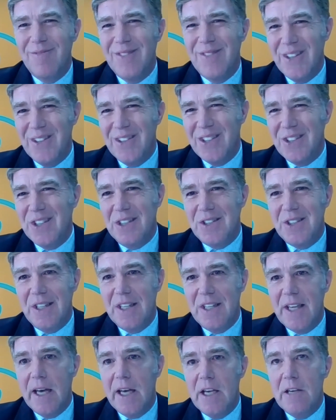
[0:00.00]
the city
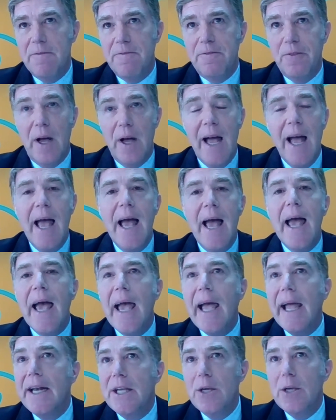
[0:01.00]
gave for
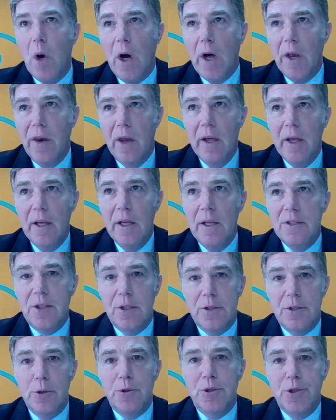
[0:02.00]
anyone to
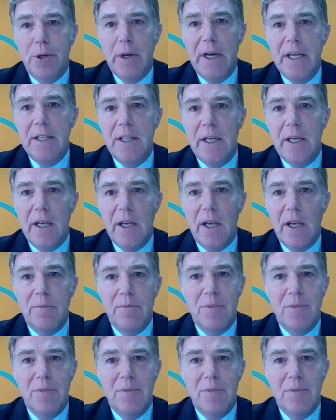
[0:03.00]
do trade here.